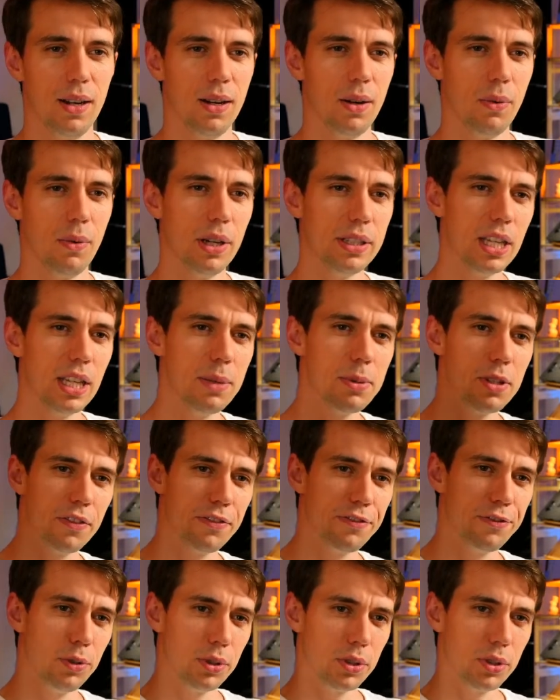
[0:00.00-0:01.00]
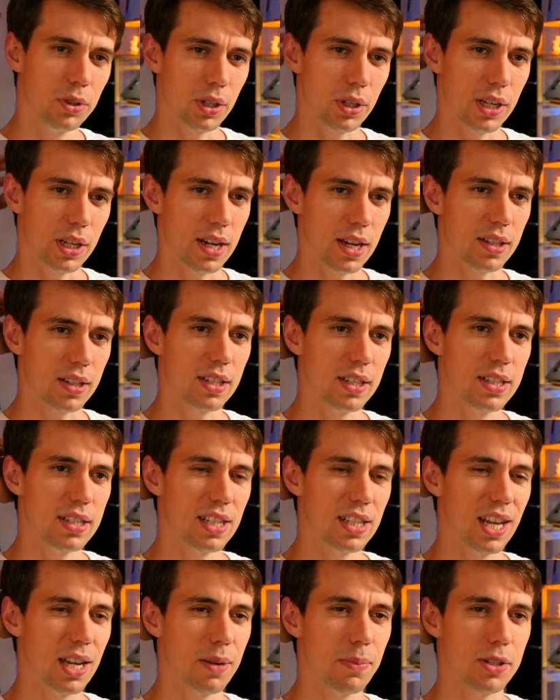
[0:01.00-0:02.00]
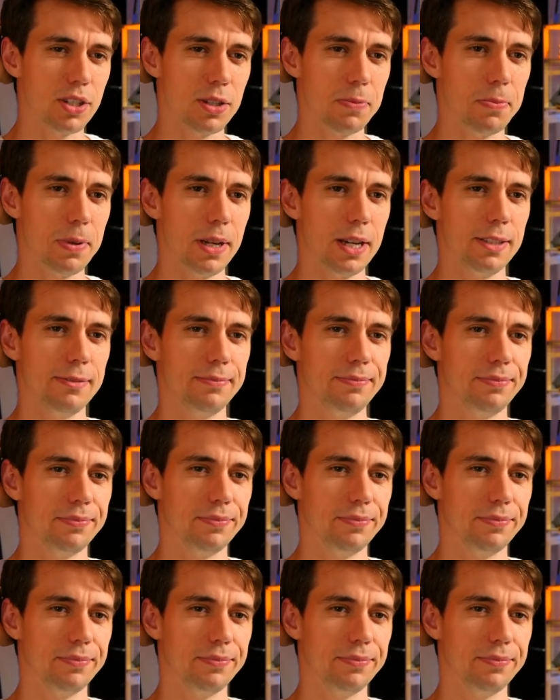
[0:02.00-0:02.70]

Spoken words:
What types of food do you get at this time in Japan?